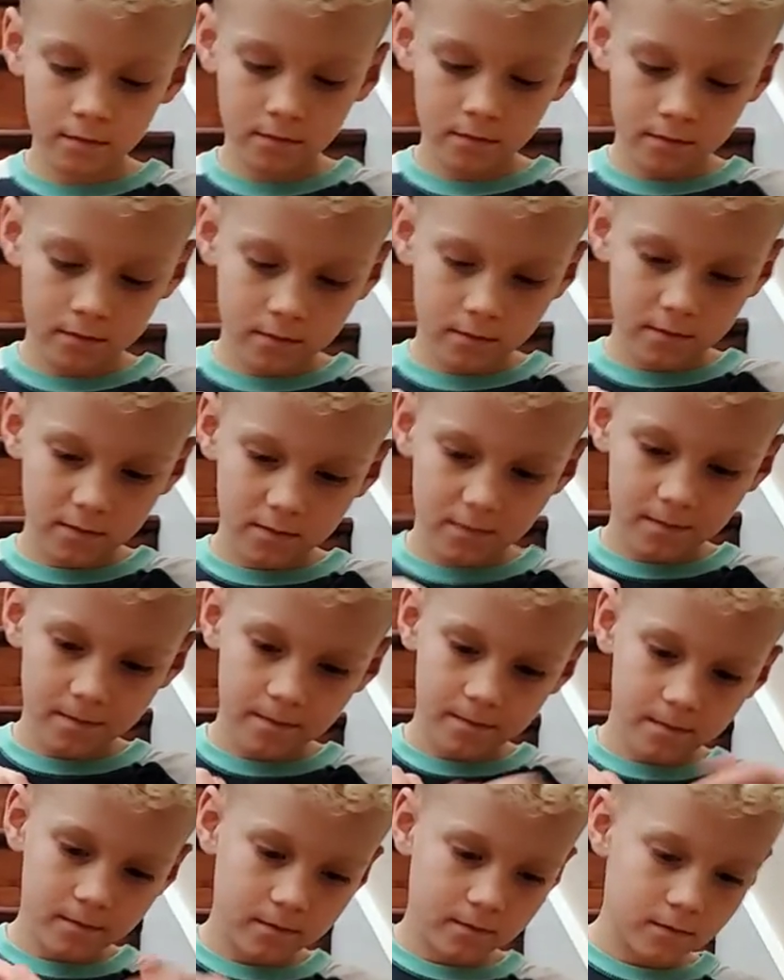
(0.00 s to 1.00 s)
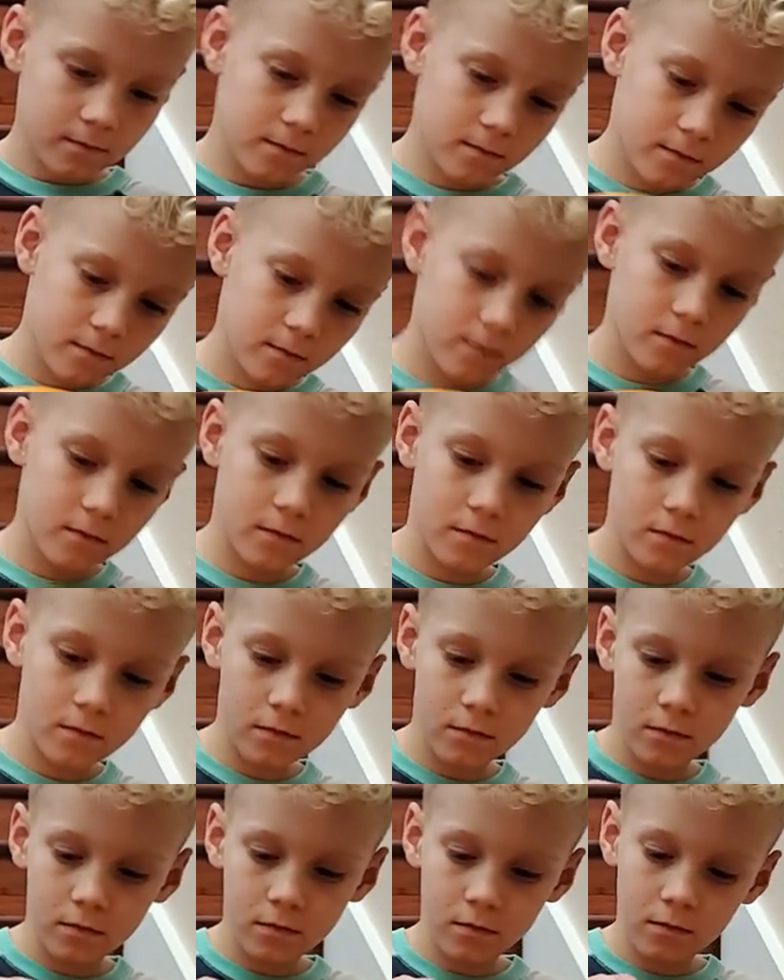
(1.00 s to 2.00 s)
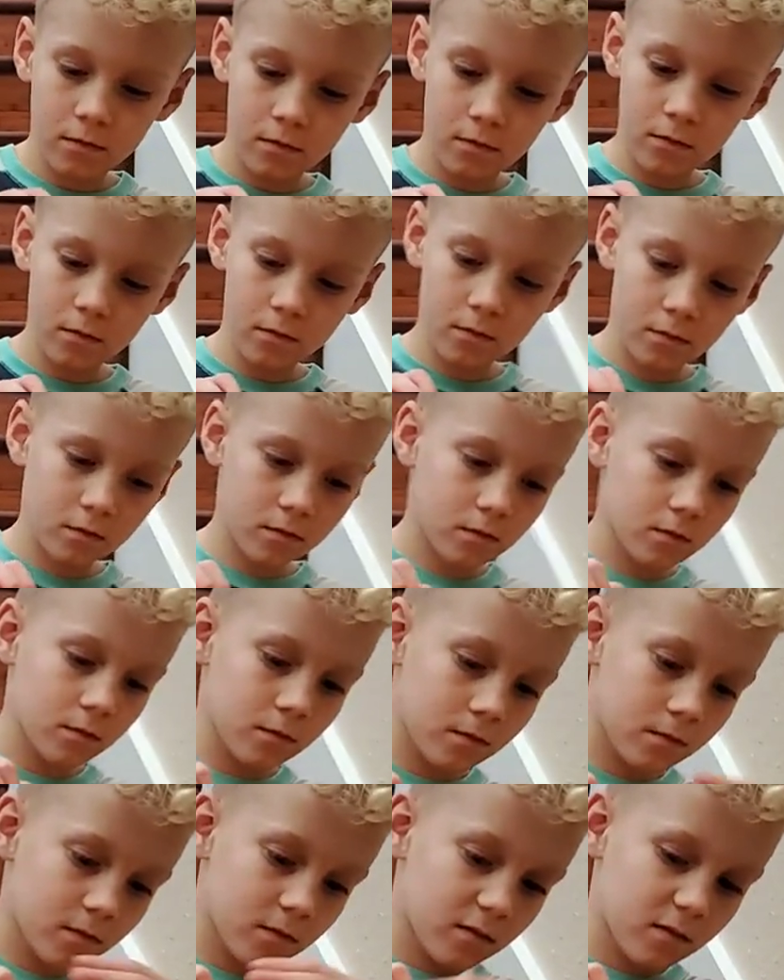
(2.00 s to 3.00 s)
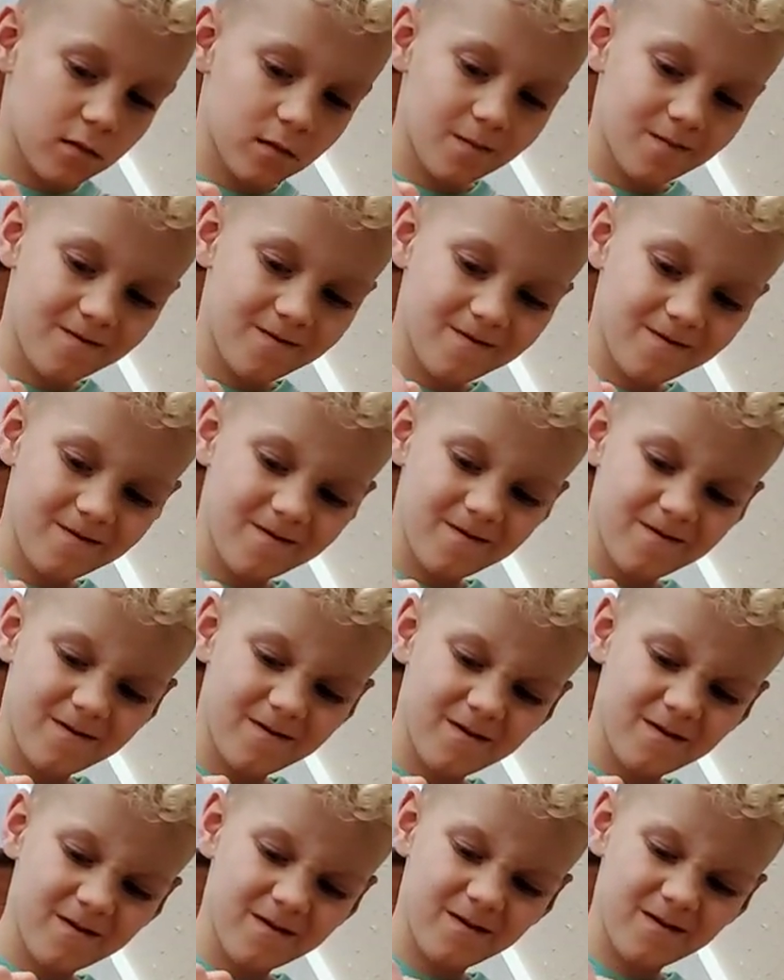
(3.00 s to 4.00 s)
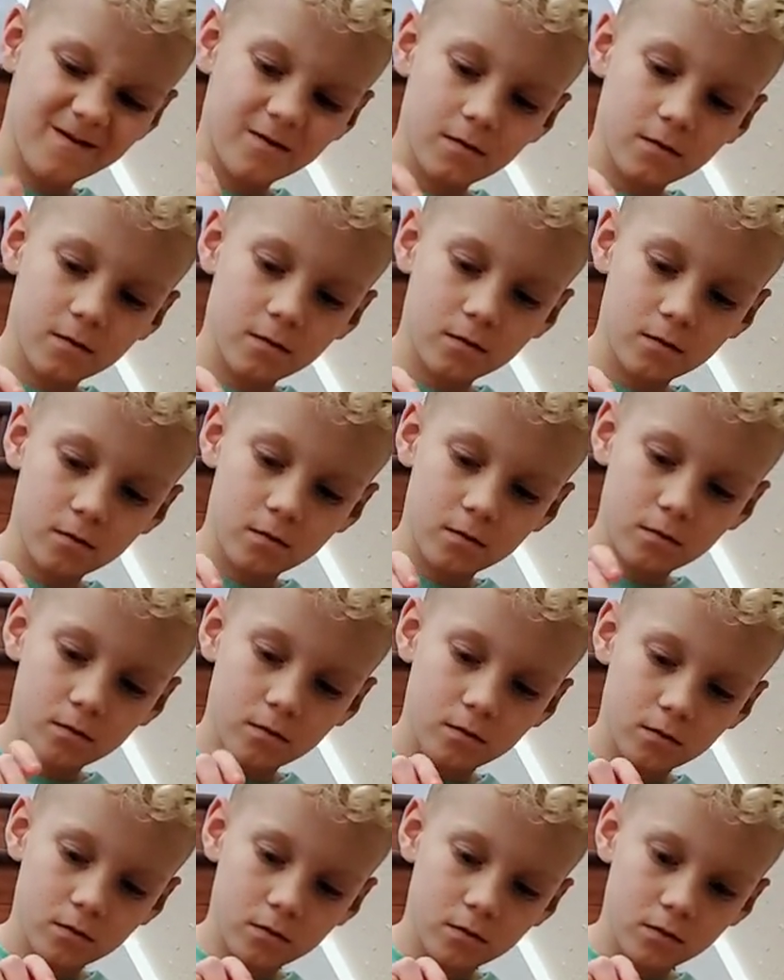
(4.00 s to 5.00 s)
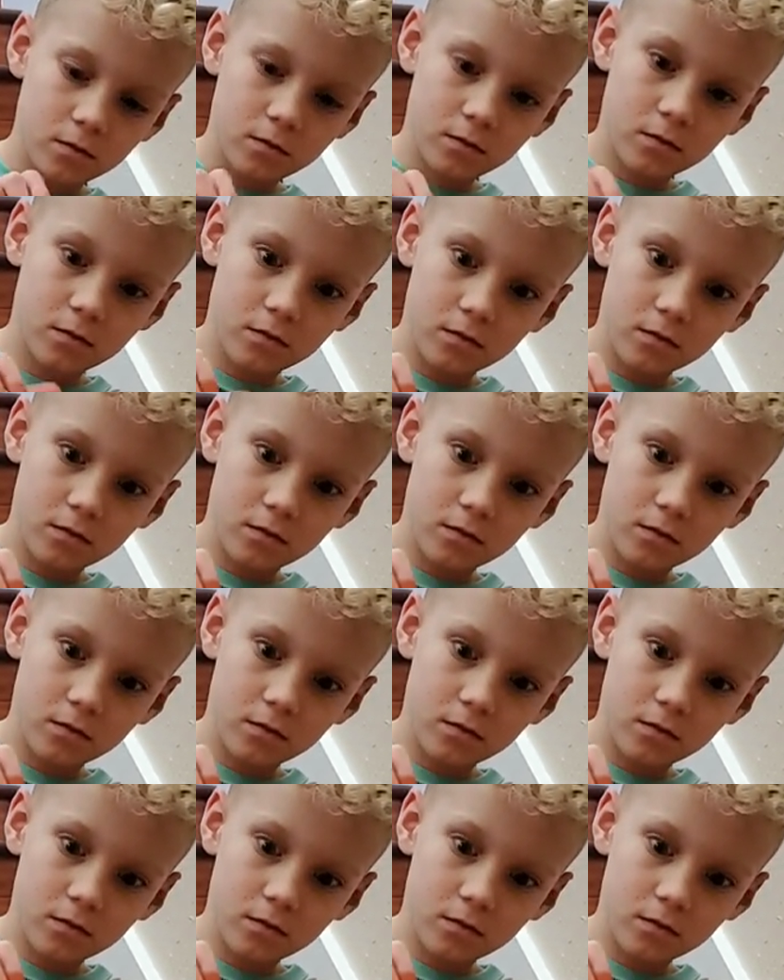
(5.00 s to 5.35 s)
(no one is talking)